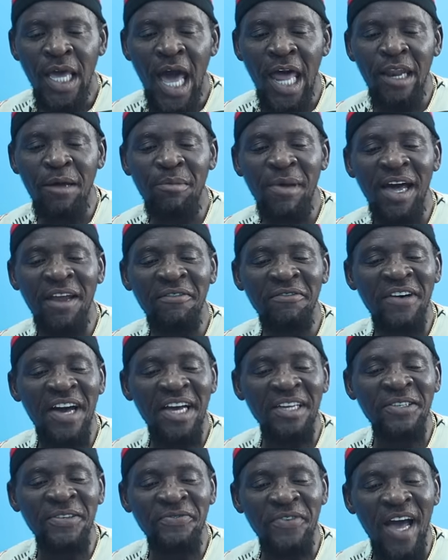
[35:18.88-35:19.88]
And the man
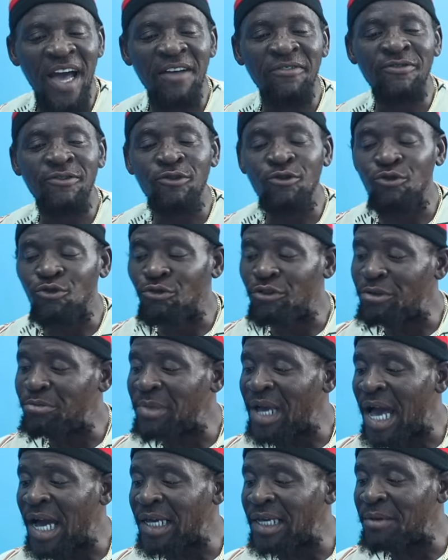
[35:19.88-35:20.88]
by five through made
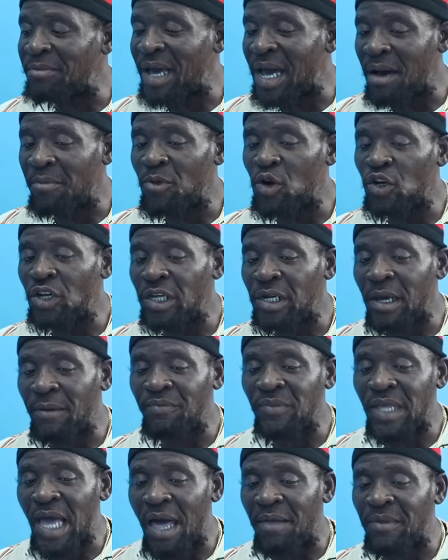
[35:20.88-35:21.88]
me and give me her money.
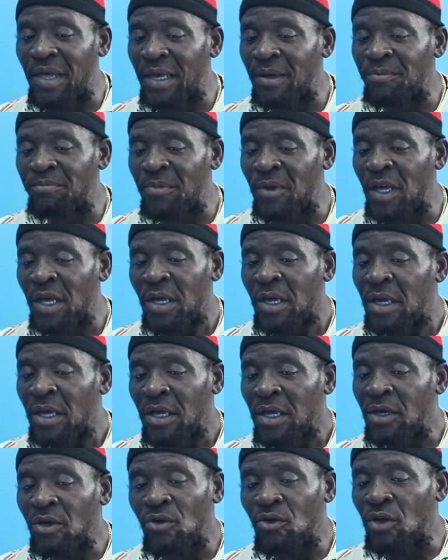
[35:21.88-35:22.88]
Them time like me,
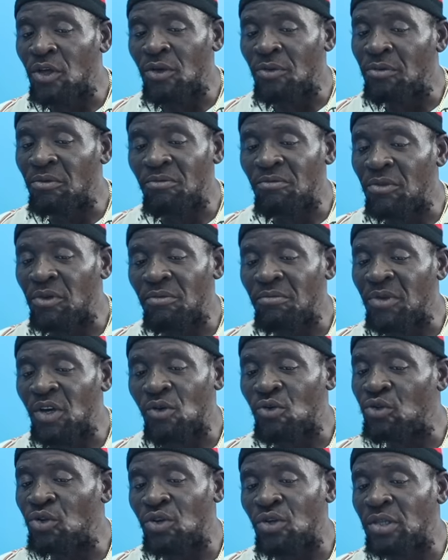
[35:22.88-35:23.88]
me
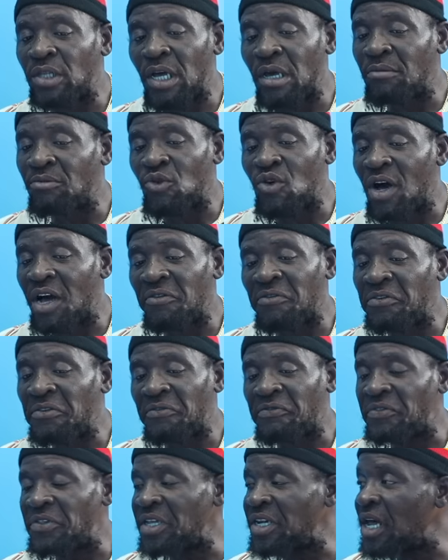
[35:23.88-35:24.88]
couldn't take more than
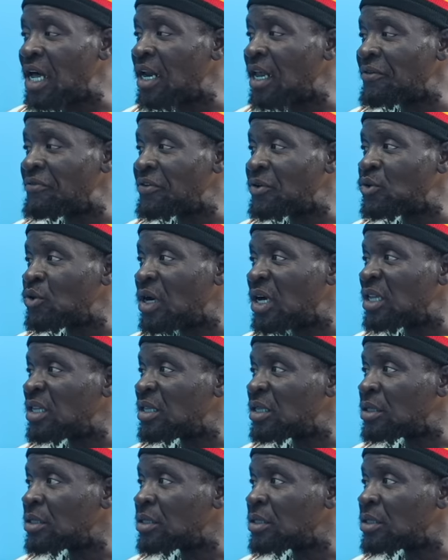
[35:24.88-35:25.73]
fifty dollar for one.